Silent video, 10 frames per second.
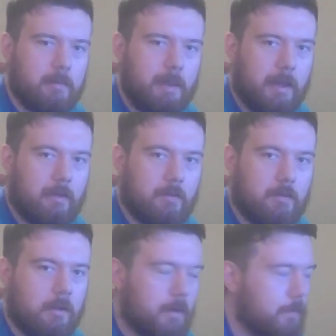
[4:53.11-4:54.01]
panel
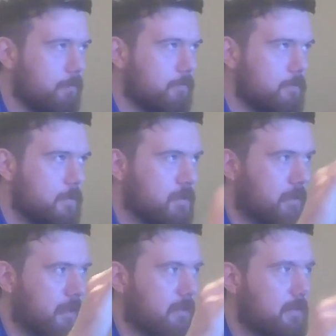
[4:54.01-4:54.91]
on
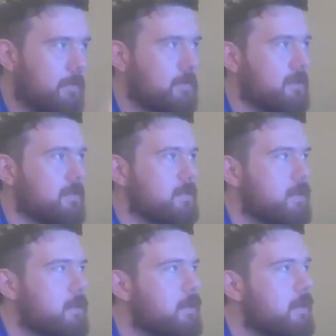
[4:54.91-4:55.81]
screen so that way you can see
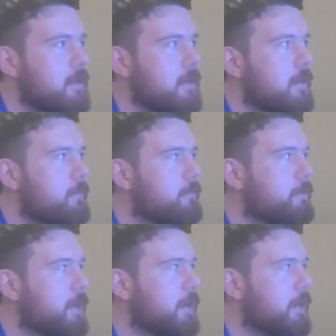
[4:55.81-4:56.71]
it.
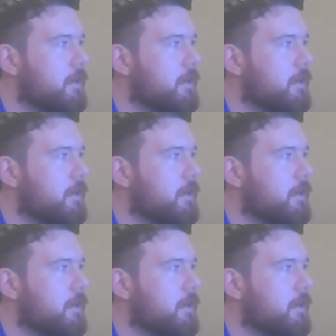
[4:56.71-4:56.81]
But